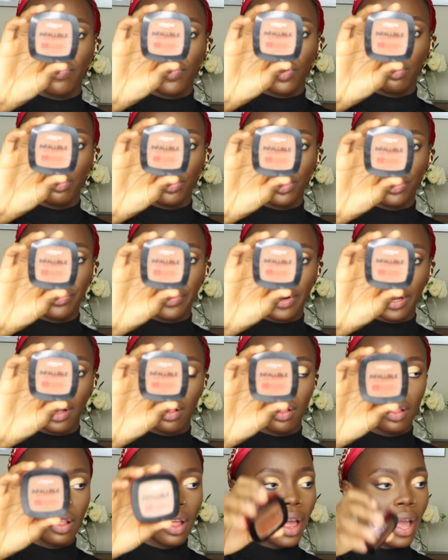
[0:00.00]
from
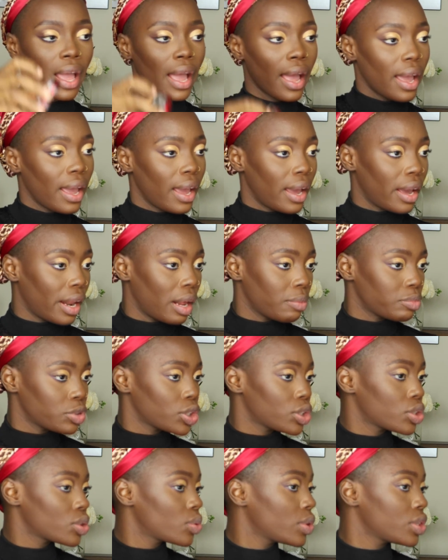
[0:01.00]
Loreal, and I'm
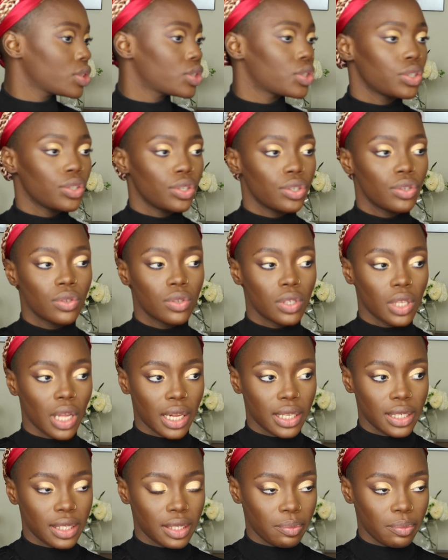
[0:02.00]
just going to use that